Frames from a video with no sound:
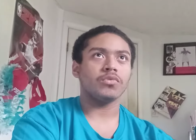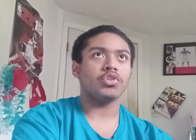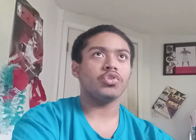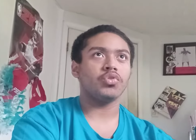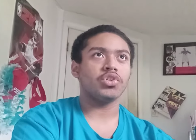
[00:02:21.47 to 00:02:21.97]

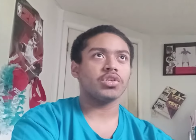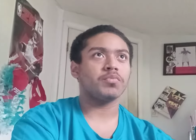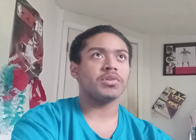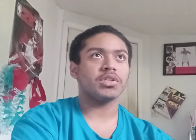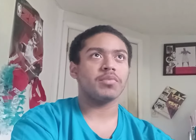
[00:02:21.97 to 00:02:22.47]
You just
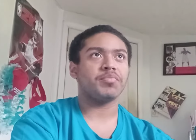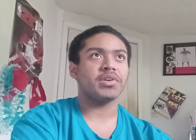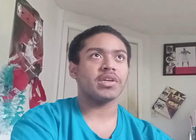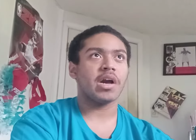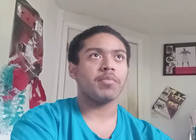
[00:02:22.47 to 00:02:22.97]
missed the
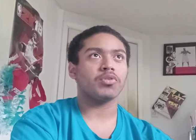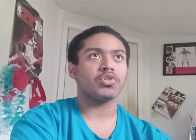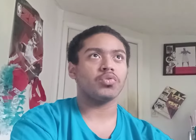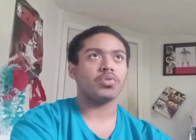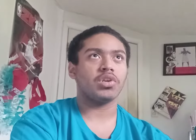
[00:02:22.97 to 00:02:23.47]
big
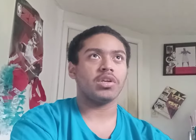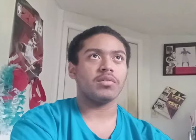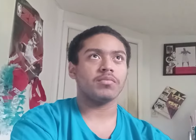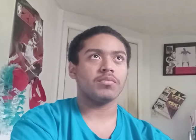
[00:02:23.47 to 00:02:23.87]
opportunity.